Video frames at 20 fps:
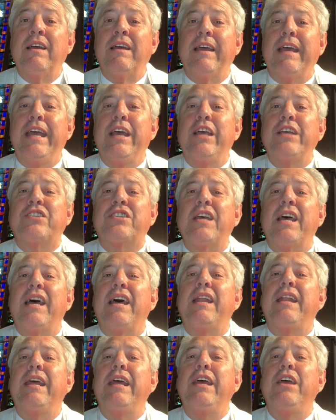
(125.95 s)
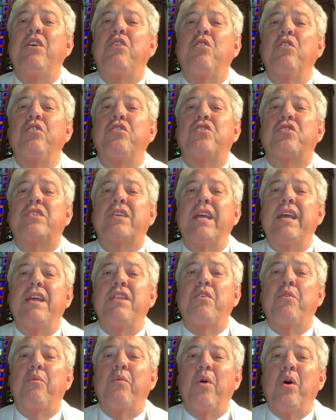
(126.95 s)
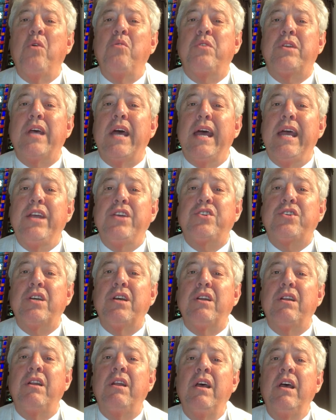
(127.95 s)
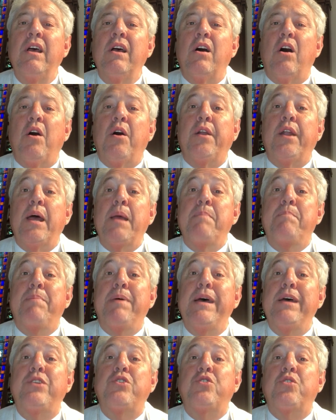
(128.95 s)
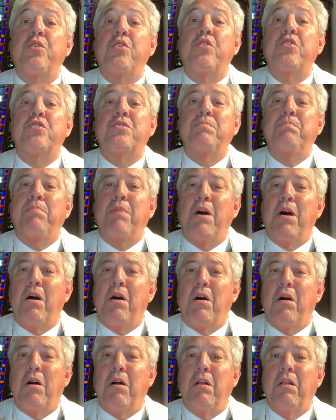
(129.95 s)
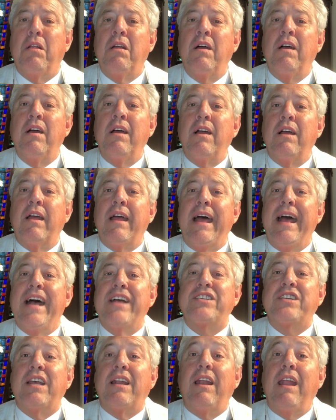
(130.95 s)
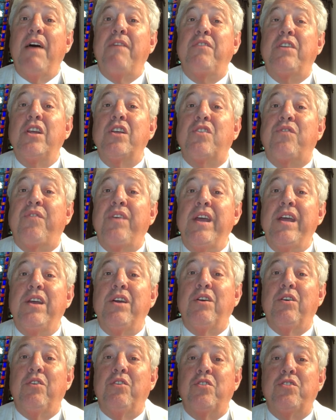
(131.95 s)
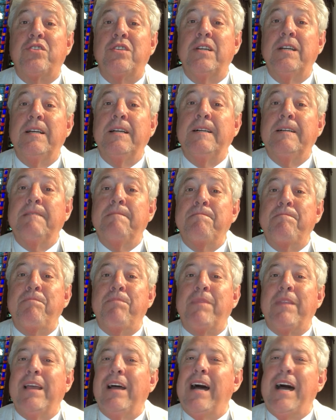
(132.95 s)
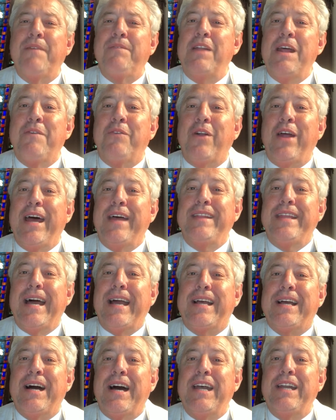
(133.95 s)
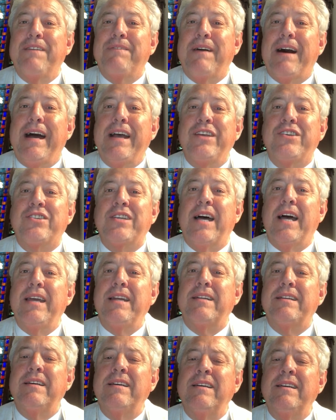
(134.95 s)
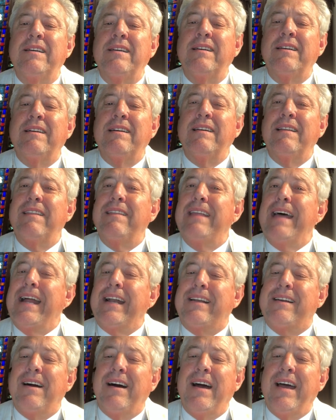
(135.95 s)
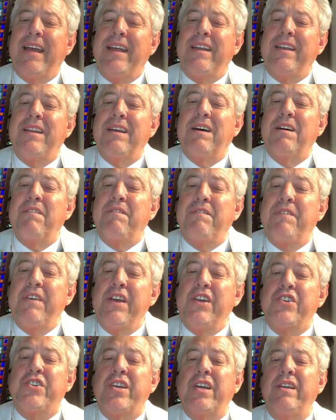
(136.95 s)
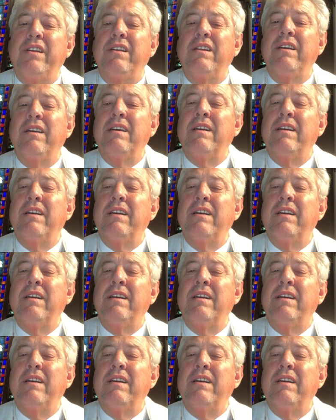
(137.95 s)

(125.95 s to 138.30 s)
He said he could see the rotation on a pitcher's ball as it left his fingers. I've never had that kind of eyesight, that kind of vision.